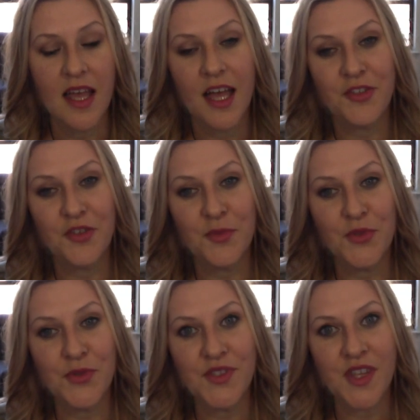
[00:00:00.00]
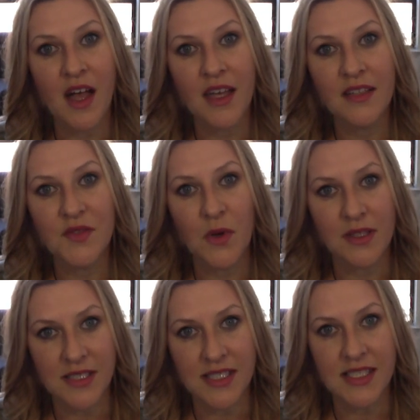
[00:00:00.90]
and your moon sign as well
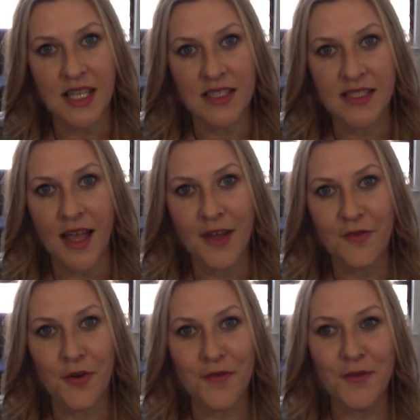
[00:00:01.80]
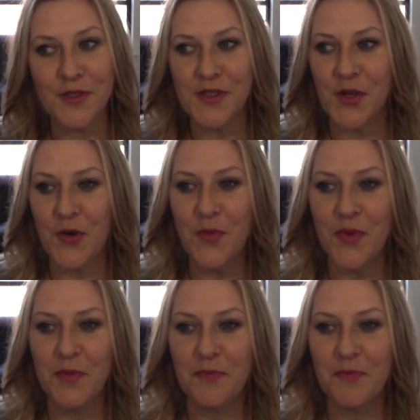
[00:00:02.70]
as the sun sign for a full scope.